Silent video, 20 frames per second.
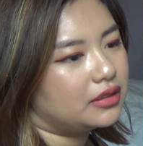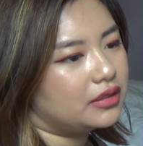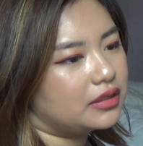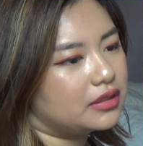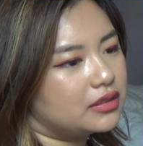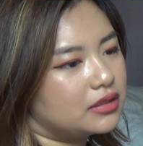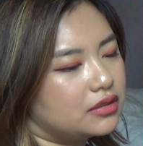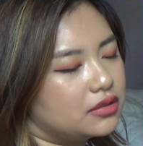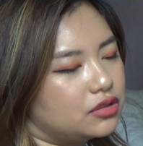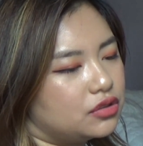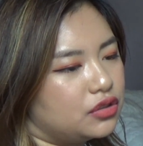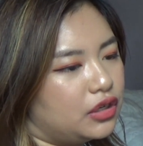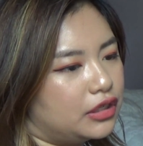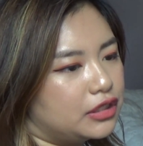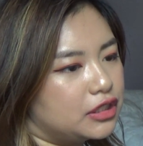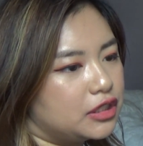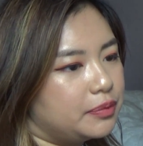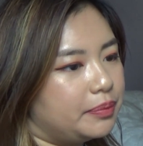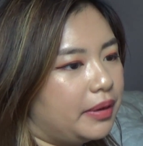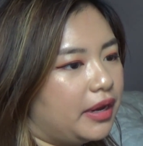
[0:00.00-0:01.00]
this
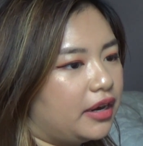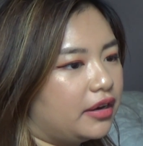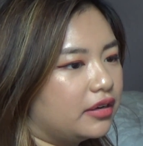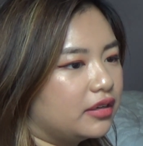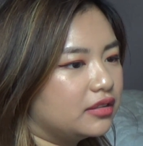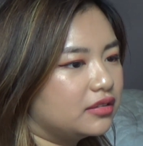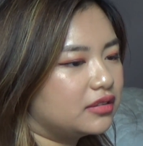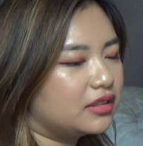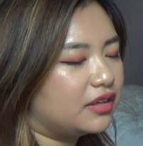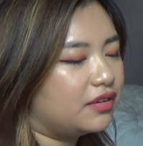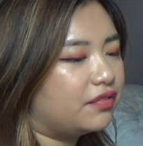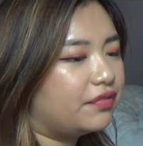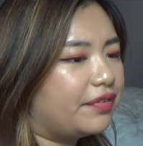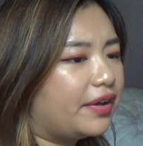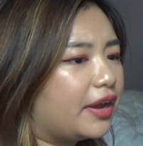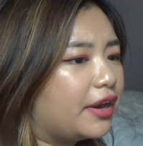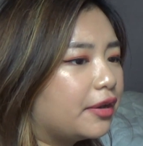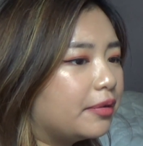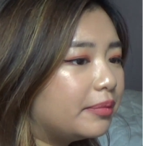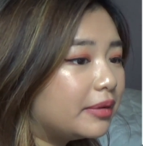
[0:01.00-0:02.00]
transparent
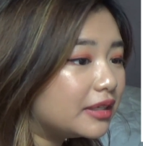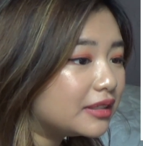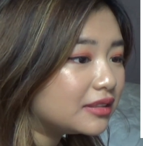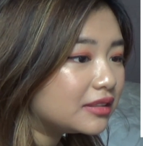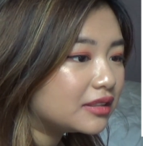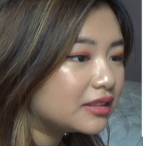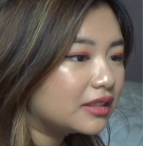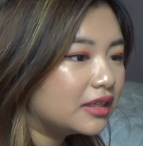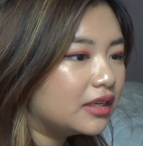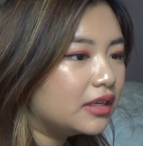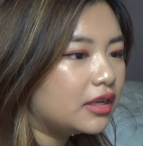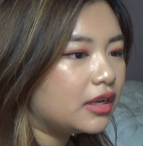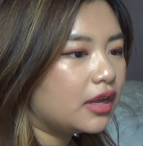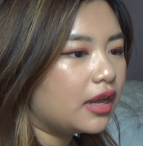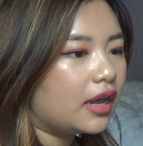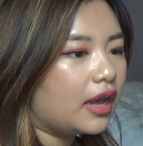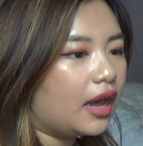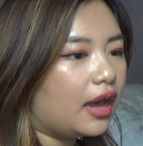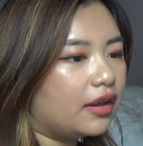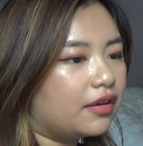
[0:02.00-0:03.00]
environment
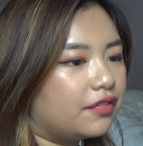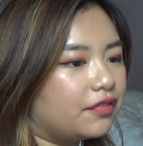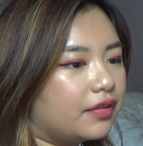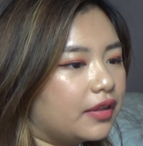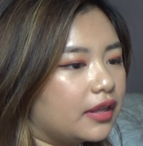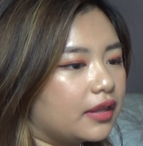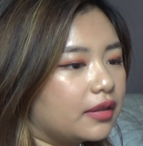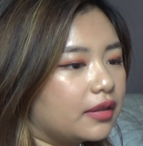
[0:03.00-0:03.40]
out of